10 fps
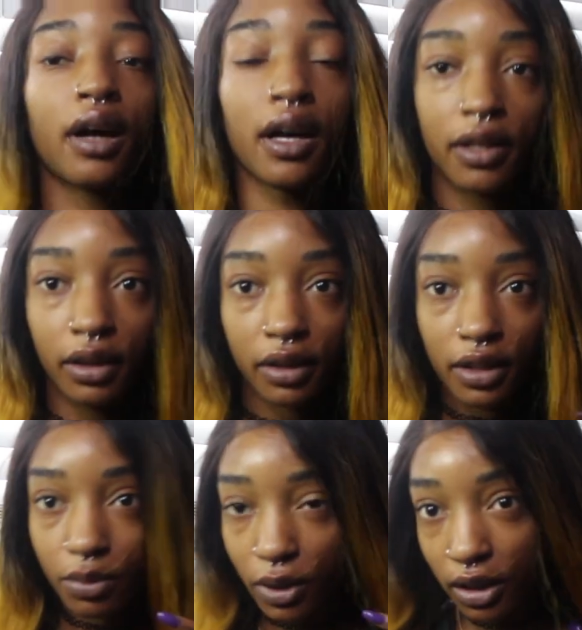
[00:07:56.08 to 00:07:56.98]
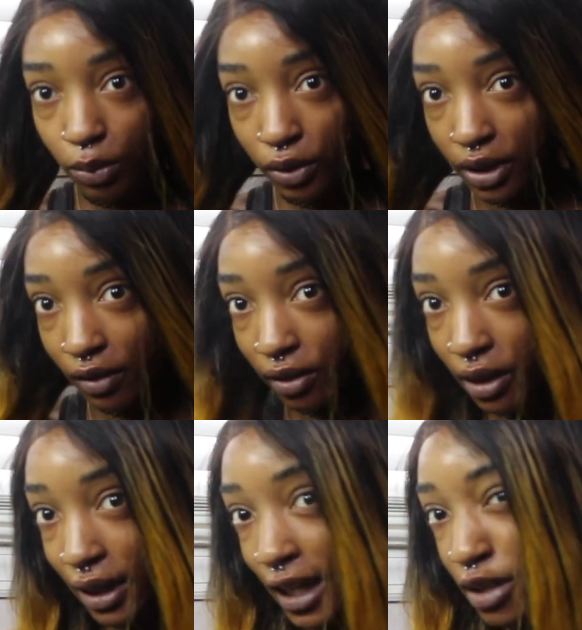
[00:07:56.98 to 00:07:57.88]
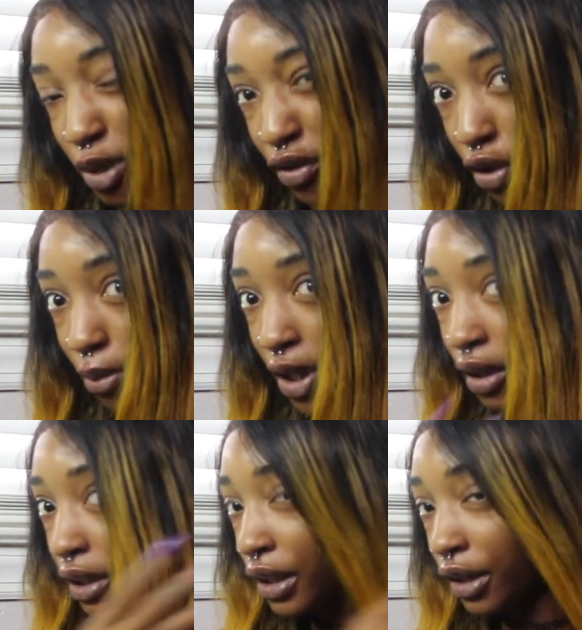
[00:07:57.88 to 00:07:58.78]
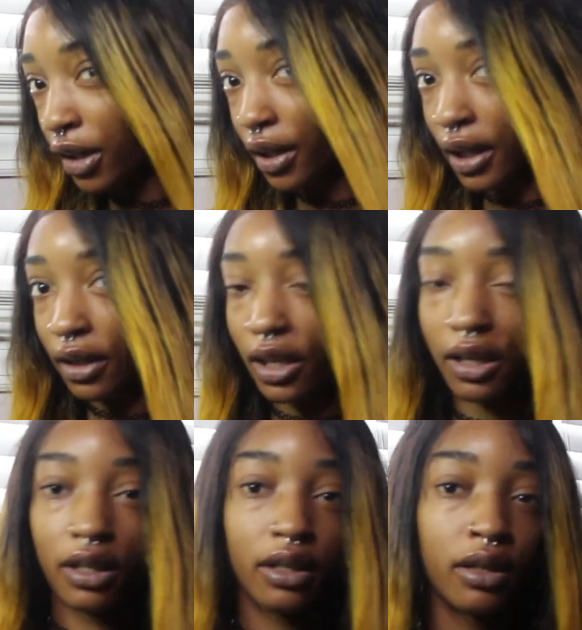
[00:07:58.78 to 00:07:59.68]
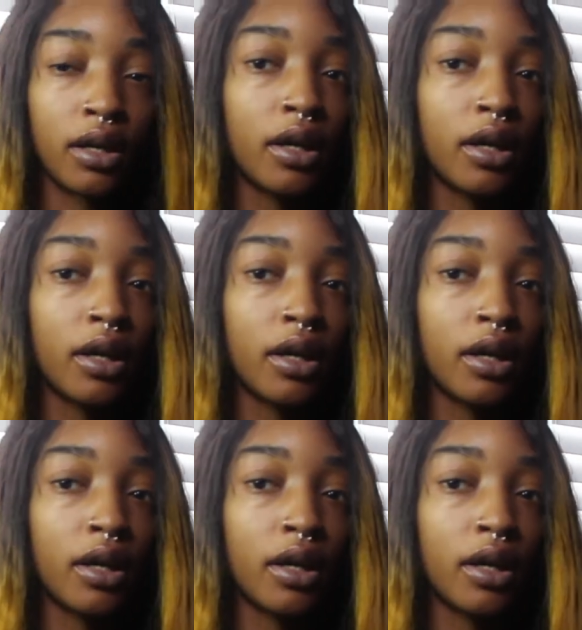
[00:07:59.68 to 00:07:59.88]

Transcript: I think this wig will definitely last me for about a year. I think I can